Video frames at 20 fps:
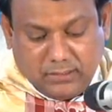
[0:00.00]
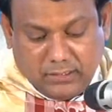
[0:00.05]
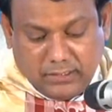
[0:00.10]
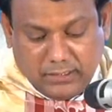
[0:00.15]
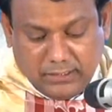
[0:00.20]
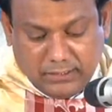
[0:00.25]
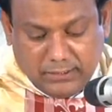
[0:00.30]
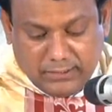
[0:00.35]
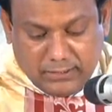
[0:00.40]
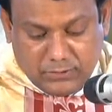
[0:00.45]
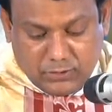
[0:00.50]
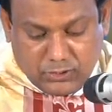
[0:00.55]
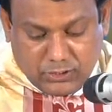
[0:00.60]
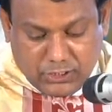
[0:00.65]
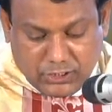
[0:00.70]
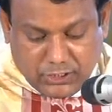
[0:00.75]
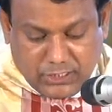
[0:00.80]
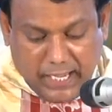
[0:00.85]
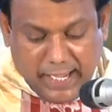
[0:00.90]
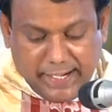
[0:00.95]
earnest
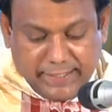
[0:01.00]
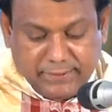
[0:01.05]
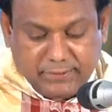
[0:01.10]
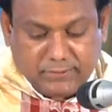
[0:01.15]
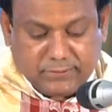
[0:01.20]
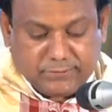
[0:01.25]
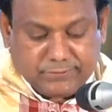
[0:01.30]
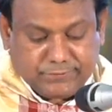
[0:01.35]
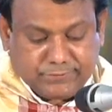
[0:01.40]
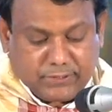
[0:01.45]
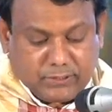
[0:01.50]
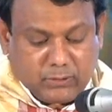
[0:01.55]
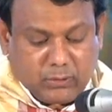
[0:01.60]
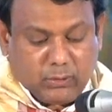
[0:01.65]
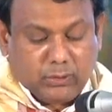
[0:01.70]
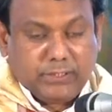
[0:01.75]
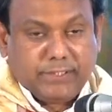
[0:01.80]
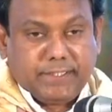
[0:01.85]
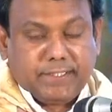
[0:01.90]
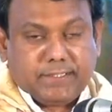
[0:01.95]
desire for
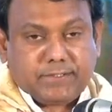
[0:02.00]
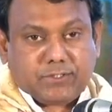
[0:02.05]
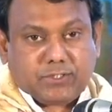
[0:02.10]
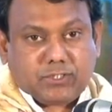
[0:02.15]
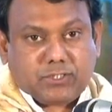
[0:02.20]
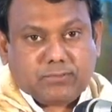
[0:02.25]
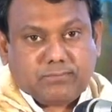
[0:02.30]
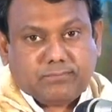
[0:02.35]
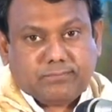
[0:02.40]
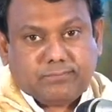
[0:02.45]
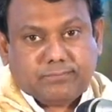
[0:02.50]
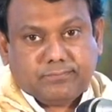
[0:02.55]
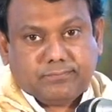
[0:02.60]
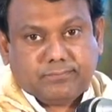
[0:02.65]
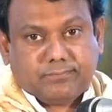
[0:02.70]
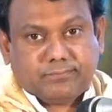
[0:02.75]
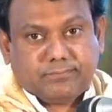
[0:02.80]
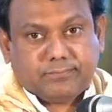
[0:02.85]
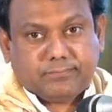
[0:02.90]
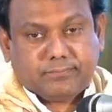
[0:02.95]
holiness,
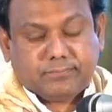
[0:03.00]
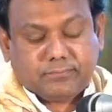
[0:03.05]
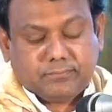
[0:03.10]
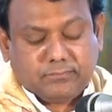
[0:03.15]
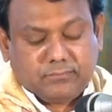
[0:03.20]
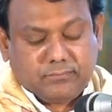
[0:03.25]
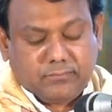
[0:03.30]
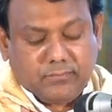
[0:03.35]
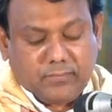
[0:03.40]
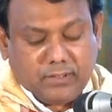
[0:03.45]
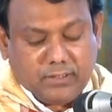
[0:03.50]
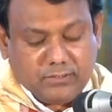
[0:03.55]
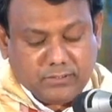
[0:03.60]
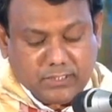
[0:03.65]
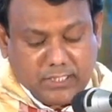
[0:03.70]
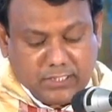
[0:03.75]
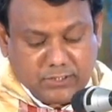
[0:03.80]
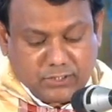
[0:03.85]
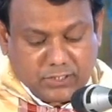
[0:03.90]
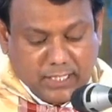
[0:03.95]

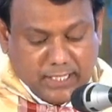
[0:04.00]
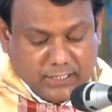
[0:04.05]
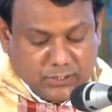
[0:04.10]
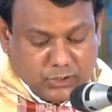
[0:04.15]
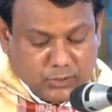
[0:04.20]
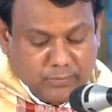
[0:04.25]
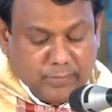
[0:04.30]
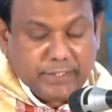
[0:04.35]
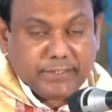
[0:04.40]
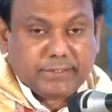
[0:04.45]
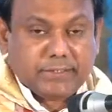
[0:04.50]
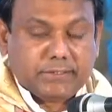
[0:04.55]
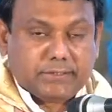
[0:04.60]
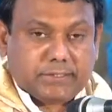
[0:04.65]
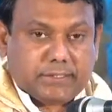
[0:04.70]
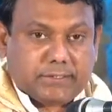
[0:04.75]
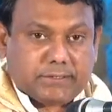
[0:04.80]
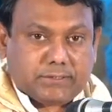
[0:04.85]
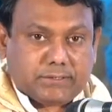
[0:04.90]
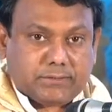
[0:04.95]
just as Mary
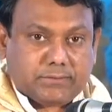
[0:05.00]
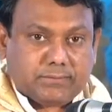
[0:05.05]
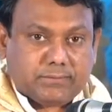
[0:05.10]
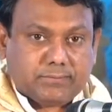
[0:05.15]
did.